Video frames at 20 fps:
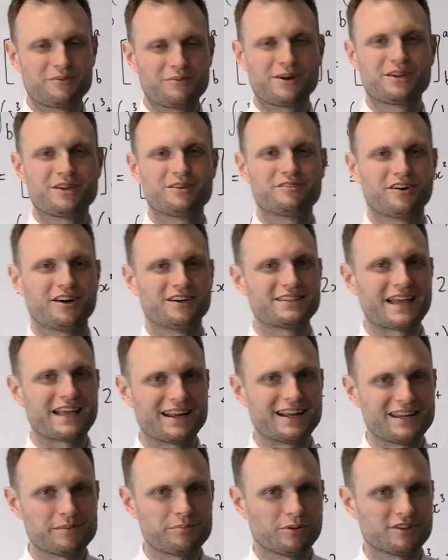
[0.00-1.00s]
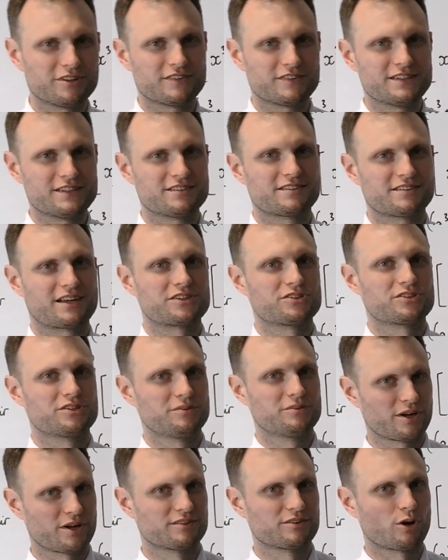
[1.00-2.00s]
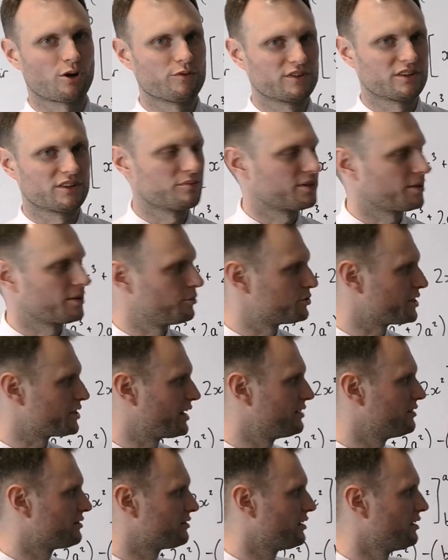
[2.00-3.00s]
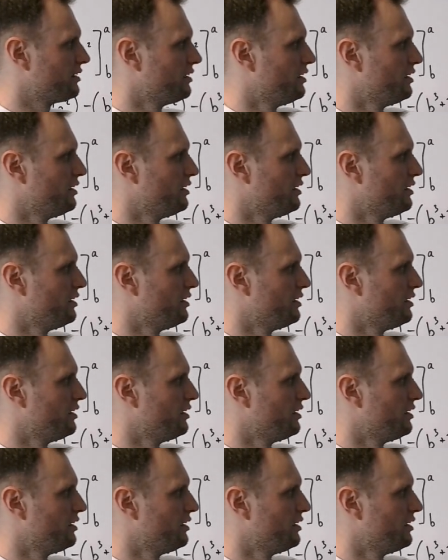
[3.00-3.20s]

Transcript: way you find any points of intersection, by solving them simultaneously.